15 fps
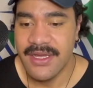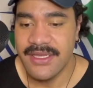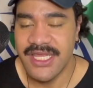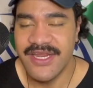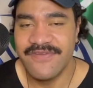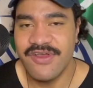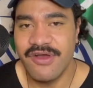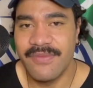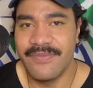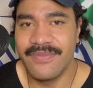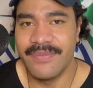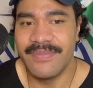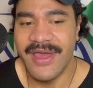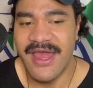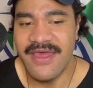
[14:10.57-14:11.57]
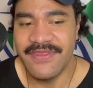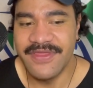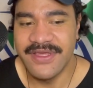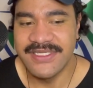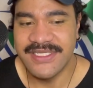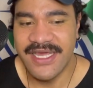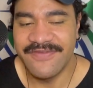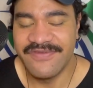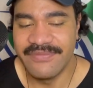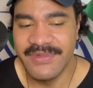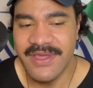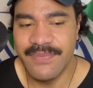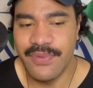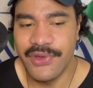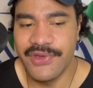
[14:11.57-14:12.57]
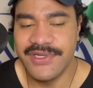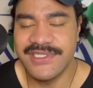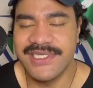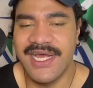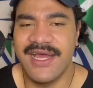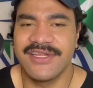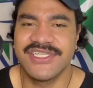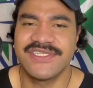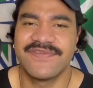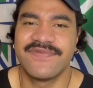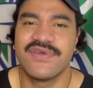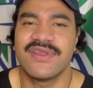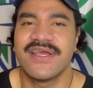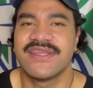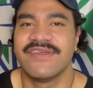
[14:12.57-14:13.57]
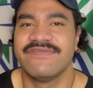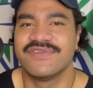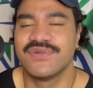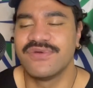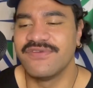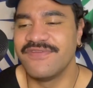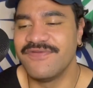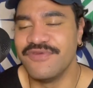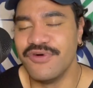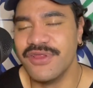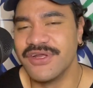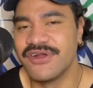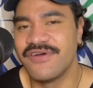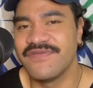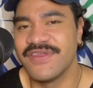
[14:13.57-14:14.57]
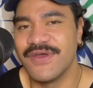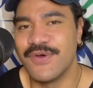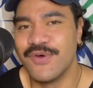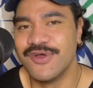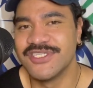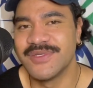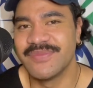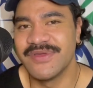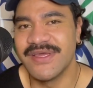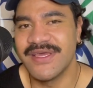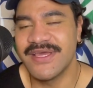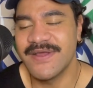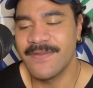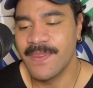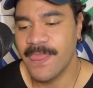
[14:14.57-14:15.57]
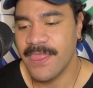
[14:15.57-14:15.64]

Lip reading: Then you've got Panthers, and for me personally, I just feel like they've sort of fallen off their horse a bit here.